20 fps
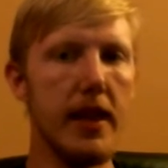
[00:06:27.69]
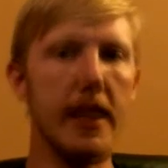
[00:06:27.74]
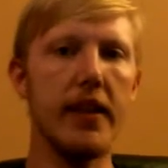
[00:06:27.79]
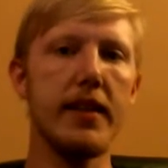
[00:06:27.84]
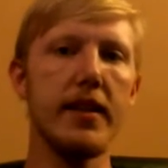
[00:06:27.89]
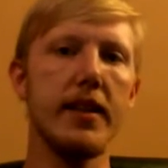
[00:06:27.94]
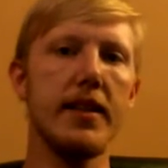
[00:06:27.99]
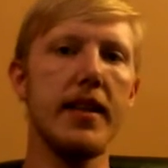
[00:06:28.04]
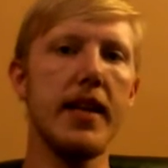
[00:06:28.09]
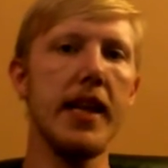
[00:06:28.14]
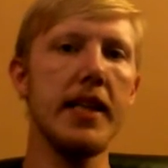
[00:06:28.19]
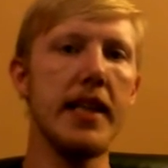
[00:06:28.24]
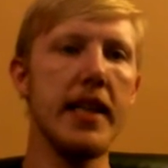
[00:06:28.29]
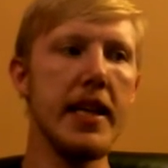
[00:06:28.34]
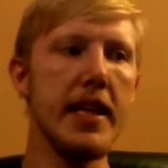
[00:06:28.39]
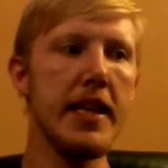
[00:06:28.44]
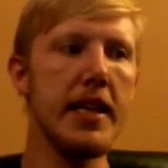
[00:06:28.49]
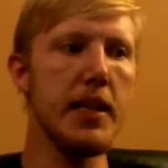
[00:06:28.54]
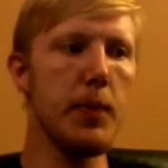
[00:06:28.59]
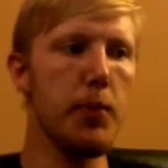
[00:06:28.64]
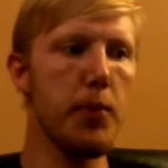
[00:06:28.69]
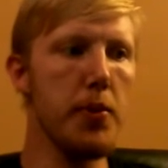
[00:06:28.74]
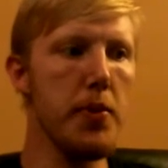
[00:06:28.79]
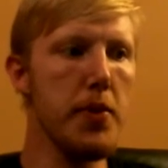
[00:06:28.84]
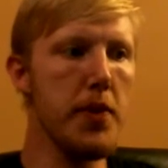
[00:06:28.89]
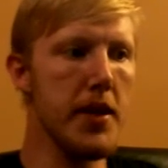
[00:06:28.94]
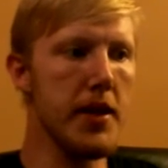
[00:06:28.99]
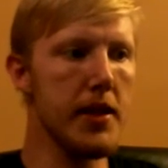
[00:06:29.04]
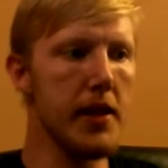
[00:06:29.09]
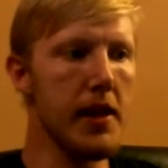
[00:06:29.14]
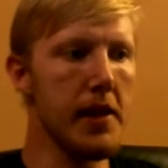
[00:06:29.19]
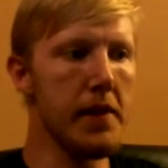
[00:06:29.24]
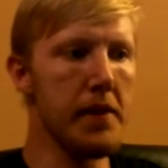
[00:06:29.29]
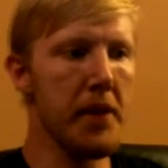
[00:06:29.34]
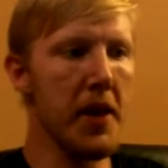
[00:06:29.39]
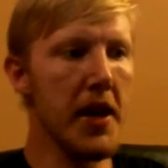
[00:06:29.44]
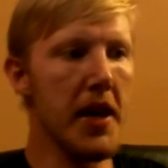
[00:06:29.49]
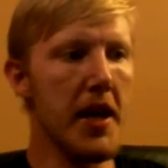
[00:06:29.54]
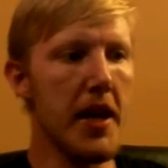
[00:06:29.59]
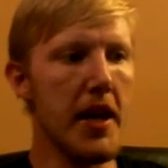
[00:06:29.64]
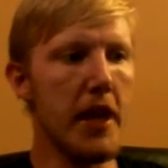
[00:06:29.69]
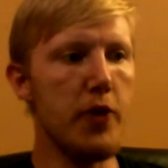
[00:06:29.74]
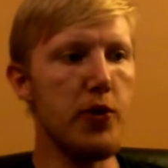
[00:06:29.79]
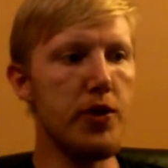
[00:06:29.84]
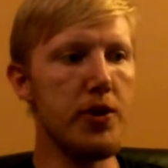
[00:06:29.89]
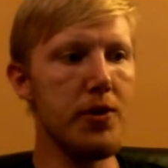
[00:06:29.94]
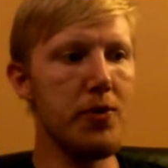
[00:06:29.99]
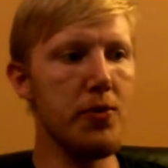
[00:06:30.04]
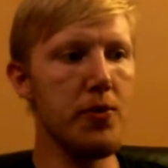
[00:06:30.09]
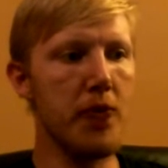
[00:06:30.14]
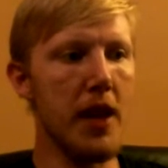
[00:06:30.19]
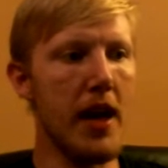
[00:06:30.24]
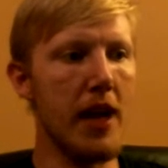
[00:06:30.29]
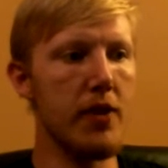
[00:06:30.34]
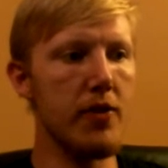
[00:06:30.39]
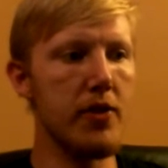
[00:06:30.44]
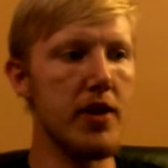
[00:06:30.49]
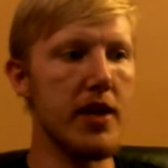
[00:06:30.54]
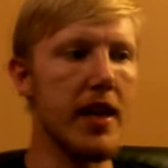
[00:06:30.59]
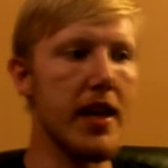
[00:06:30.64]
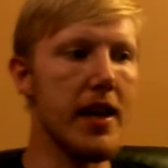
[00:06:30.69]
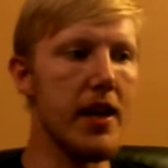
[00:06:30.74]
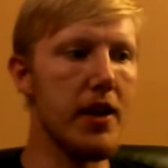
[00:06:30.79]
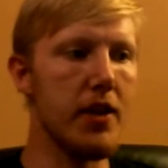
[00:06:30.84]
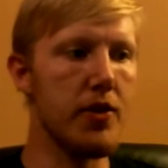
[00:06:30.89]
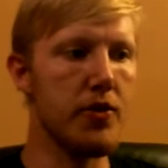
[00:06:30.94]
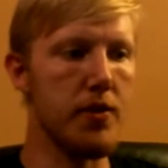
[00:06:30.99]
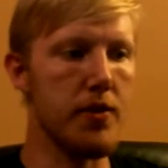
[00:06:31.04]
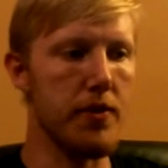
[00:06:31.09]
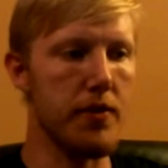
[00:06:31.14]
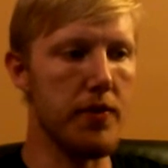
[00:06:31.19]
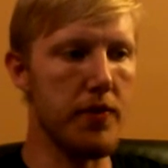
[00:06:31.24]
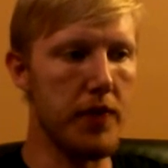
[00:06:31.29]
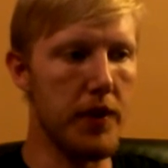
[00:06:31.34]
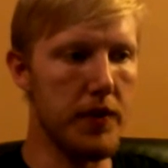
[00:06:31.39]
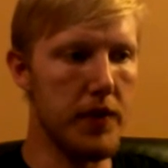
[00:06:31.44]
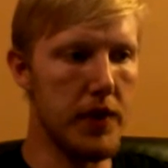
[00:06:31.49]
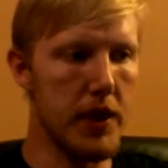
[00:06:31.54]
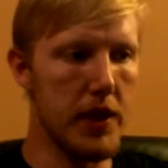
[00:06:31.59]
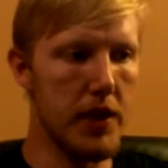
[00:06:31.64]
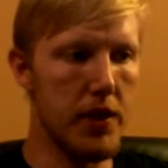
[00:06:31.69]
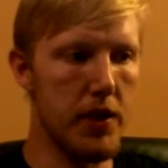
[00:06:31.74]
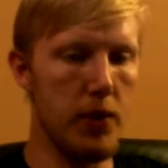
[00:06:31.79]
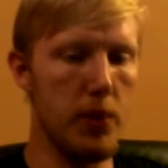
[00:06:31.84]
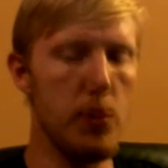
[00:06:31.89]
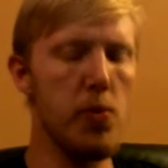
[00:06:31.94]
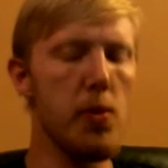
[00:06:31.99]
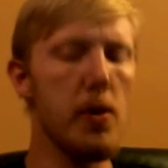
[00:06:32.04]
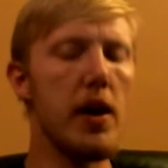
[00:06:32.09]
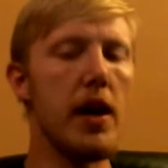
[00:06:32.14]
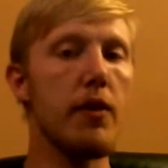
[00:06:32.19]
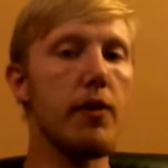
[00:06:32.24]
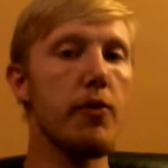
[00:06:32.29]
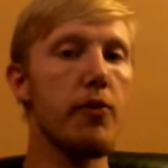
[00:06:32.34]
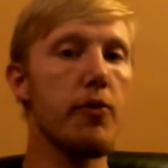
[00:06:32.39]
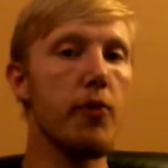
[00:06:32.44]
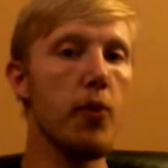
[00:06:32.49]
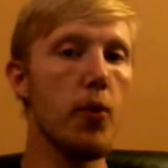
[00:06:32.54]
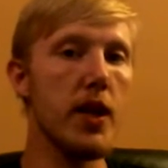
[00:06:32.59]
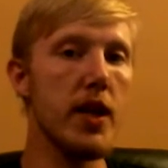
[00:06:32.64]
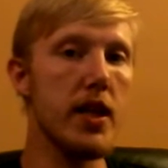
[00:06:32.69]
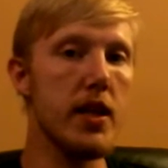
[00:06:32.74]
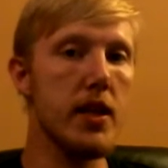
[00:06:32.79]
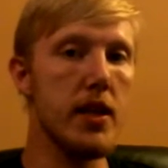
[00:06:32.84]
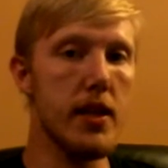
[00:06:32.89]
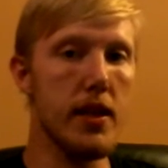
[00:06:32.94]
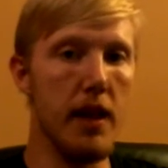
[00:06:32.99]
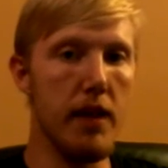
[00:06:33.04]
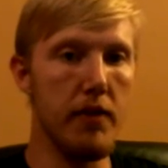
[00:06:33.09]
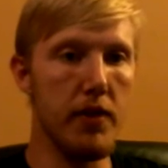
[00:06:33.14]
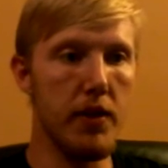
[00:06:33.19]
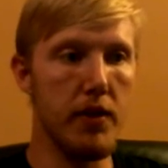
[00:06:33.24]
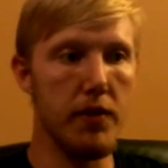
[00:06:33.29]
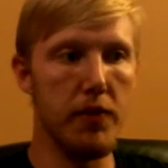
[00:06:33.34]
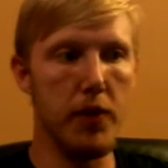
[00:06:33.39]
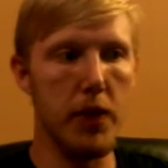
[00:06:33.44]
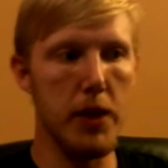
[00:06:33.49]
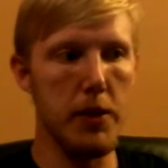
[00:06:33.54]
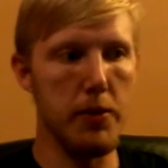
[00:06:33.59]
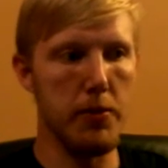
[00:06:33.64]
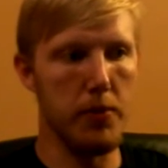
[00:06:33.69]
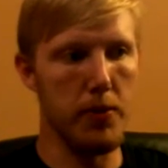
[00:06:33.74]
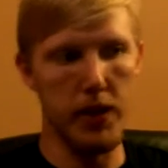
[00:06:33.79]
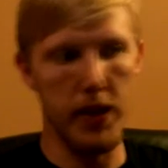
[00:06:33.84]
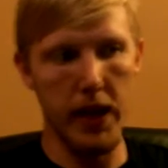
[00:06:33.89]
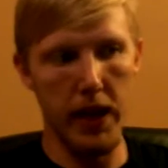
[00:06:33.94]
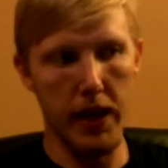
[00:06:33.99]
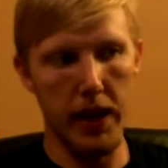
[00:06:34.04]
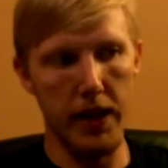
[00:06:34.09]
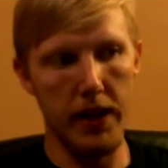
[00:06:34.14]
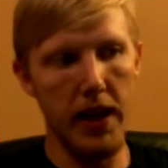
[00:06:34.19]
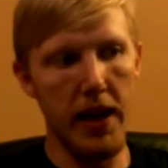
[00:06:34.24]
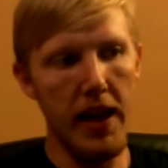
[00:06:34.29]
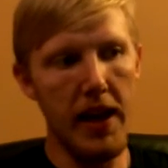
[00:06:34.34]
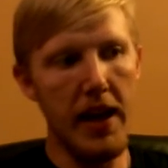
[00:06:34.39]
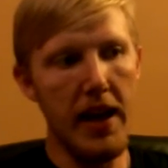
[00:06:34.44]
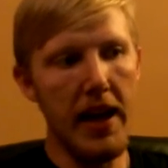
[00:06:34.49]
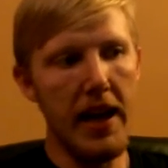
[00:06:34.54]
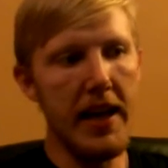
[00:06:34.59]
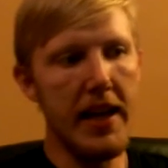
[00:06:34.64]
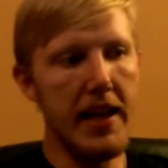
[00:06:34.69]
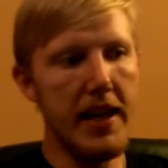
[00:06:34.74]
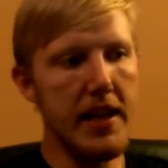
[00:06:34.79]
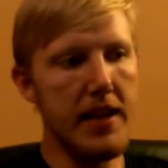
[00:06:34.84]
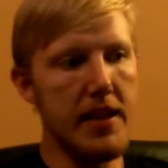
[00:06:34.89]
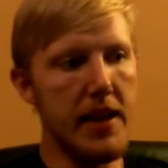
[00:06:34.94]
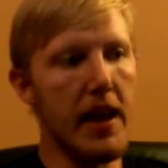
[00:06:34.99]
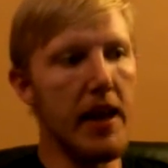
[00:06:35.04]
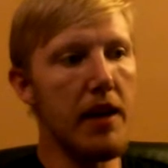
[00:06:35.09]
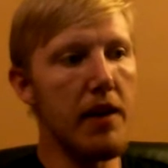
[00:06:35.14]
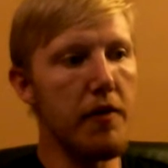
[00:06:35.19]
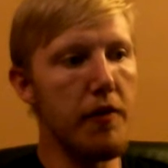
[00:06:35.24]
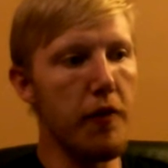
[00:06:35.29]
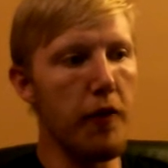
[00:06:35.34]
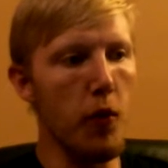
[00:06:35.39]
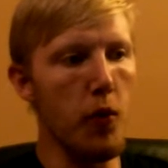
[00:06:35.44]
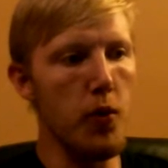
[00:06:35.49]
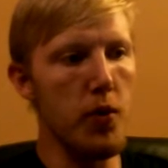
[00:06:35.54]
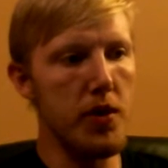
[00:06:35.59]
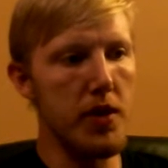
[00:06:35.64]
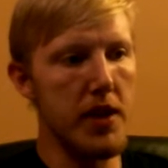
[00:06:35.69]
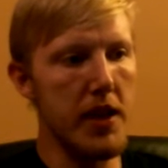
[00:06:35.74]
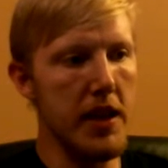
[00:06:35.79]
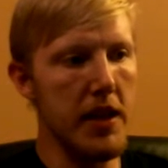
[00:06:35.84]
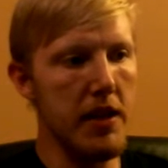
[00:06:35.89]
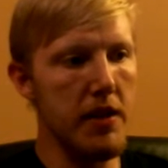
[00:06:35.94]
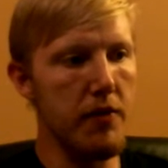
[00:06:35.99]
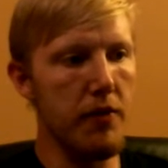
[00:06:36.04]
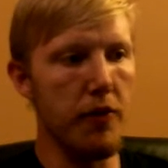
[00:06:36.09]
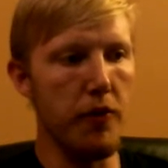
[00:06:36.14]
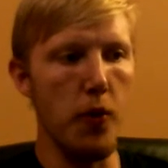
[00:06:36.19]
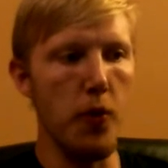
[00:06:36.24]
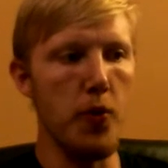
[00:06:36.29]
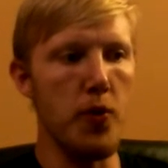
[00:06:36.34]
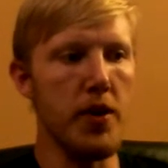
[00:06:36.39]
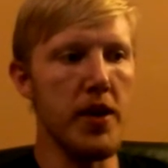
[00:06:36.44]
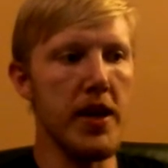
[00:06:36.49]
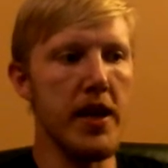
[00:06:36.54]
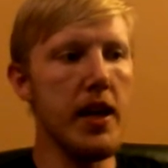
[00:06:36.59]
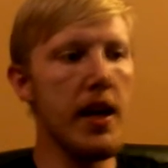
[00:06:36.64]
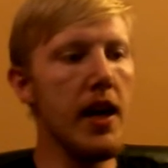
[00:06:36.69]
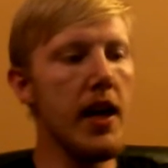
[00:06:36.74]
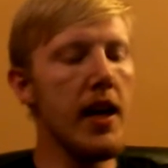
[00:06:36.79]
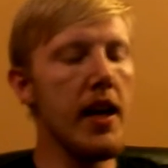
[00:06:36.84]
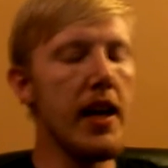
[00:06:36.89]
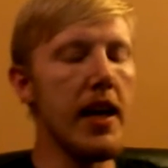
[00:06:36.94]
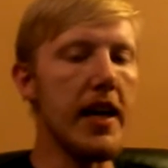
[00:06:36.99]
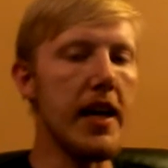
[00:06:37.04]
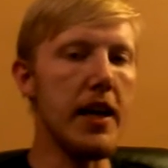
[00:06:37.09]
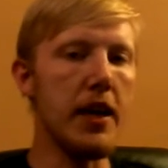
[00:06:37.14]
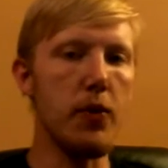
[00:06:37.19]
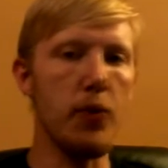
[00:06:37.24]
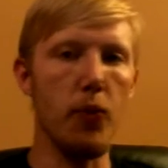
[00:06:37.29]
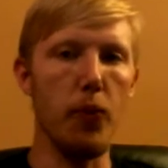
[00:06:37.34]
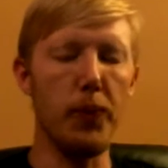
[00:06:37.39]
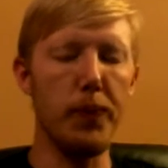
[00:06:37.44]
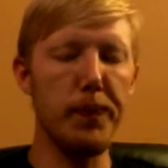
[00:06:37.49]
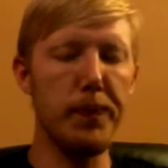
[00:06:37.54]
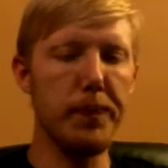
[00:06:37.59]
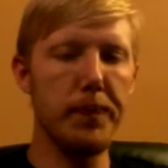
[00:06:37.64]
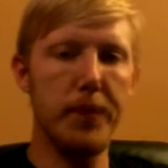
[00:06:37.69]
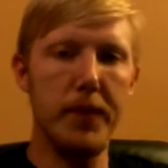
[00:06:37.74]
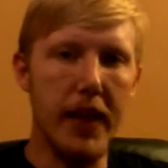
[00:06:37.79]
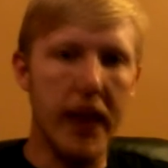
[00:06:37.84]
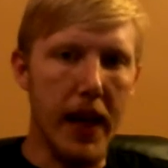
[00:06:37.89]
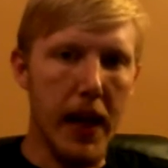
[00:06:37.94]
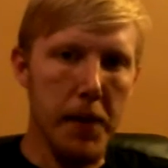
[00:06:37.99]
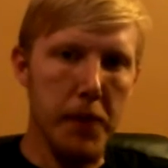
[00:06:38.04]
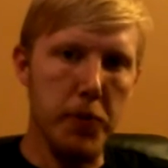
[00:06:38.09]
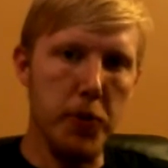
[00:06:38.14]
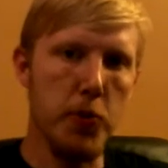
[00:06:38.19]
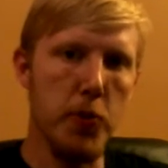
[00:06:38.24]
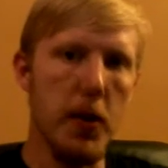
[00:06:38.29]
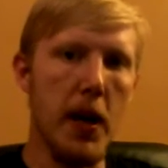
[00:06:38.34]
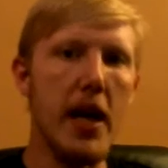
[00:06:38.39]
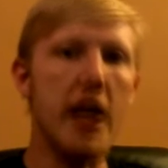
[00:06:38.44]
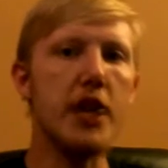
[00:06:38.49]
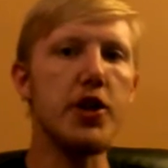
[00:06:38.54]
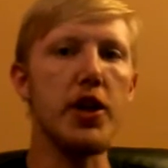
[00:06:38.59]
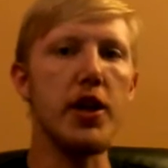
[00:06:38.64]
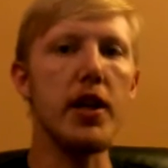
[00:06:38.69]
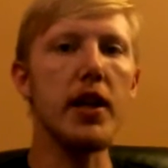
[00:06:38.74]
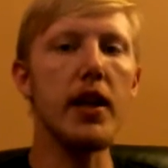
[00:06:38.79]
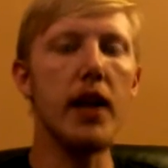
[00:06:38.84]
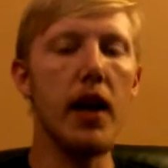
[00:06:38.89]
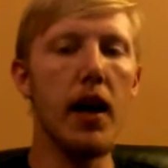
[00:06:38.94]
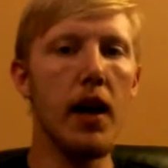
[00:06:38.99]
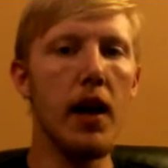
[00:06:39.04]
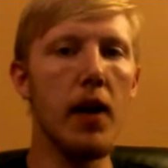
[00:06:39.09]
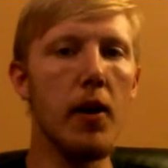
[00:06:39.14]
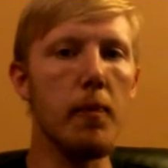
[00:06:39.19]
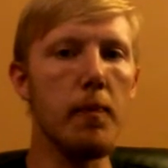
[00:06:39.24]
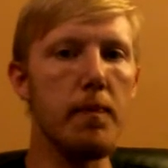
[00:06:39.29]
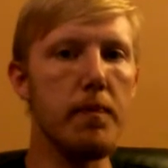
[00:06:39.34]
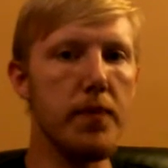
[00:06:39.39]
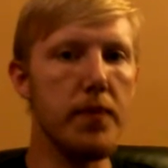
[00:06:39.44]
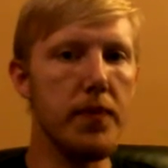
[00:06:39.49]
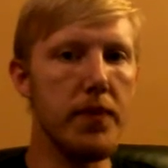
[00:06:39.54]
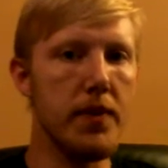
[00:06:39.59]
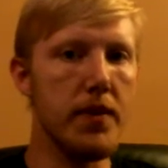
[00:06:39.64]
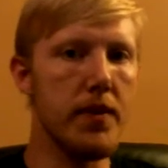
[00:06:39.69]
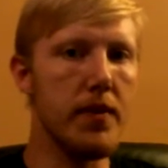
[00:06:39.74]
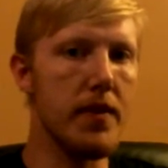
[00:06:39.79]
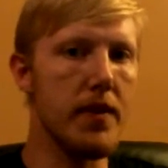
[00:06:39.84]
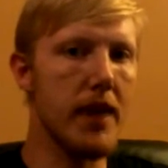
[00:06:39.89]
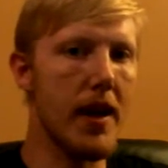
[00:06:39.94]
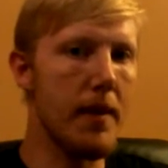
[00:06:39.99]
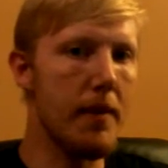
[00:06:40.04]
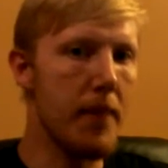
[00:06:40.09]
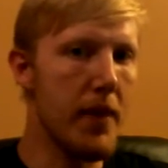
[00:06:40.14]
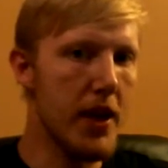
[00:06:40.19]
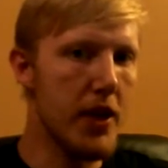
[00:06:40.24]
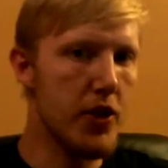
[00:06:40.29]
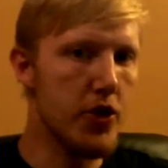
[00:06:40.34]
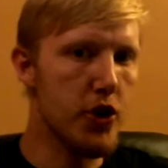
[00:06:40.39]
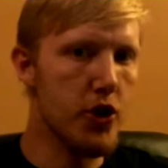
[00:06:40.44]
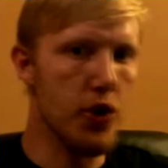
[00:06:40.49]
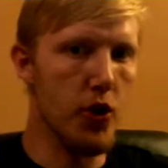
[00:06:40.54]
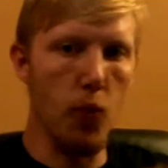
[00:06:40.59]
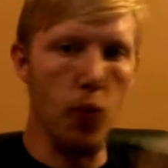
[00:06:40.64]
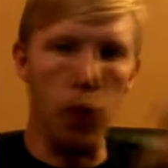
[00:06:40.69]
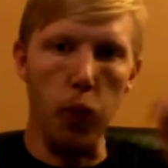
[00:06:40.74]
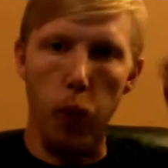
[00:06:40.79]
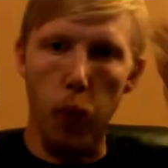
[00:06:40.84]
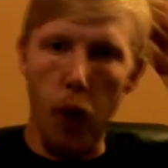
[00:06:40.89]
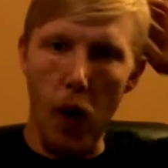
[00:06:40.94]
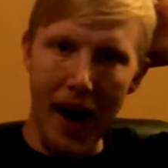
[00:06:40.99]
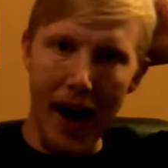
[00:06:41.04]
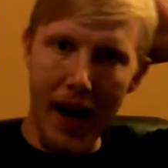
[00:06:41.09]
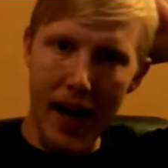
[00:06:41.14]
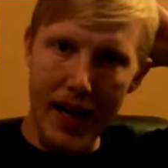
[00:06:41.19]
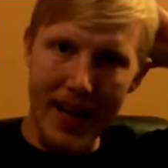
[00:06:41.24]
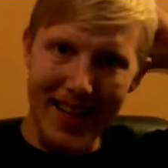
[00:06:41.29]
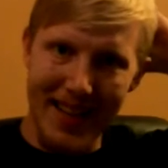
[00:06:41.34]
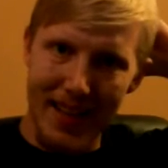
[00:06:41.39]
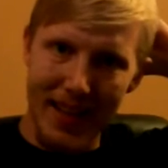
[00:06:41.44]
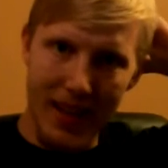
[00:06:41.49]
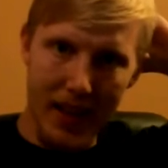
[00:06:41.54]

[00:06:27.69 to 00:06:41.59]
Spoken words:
At the 1080 preset, it was 2,852 at 47 frames per second, and at 1440, it kept crashing. I'm not sure why.